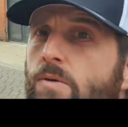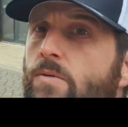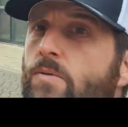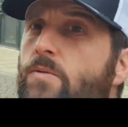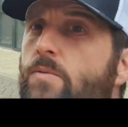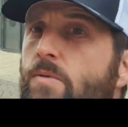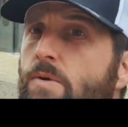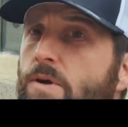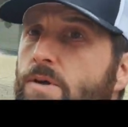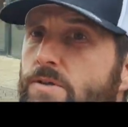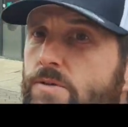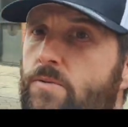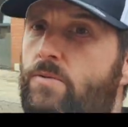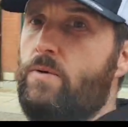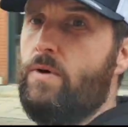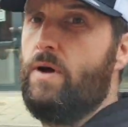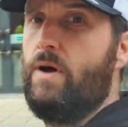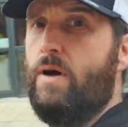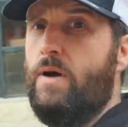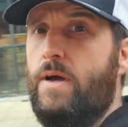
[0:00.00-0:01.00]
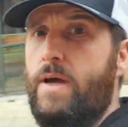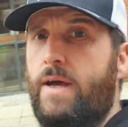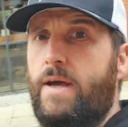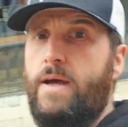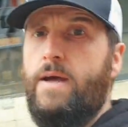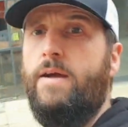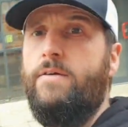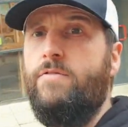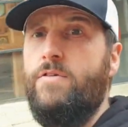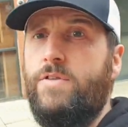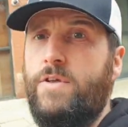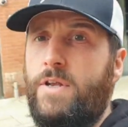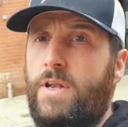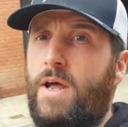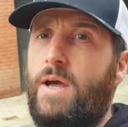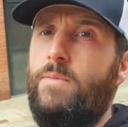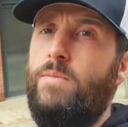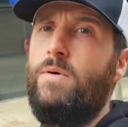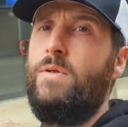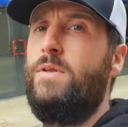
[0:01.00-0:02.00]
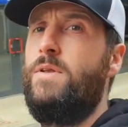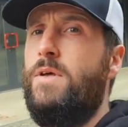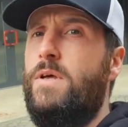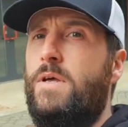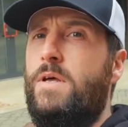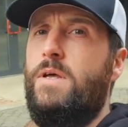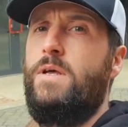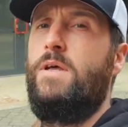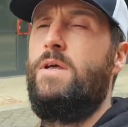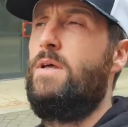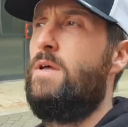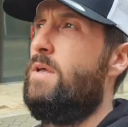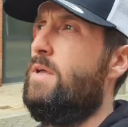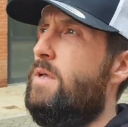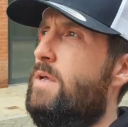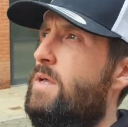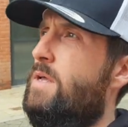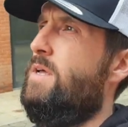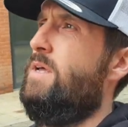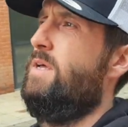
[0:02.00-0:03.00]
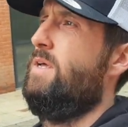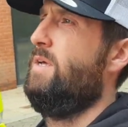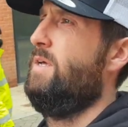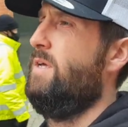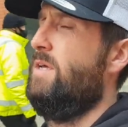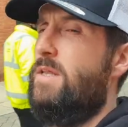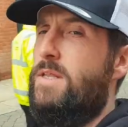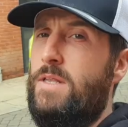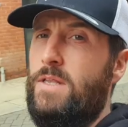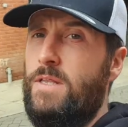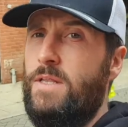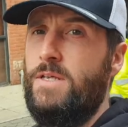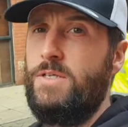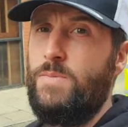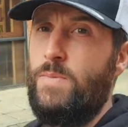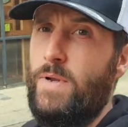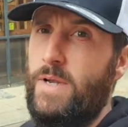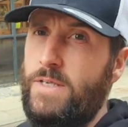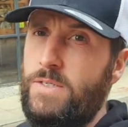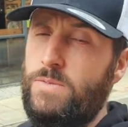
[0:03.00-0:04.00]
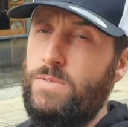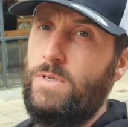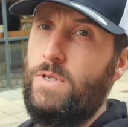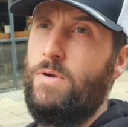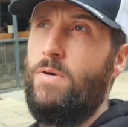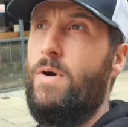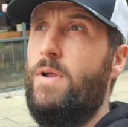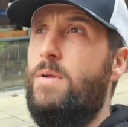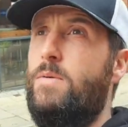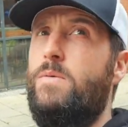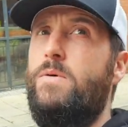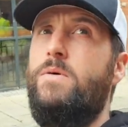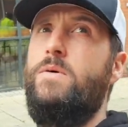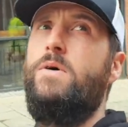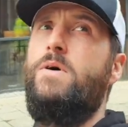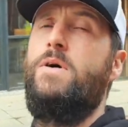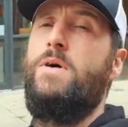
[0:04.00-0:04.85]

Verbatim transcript: was where everything happened. This place was incredible.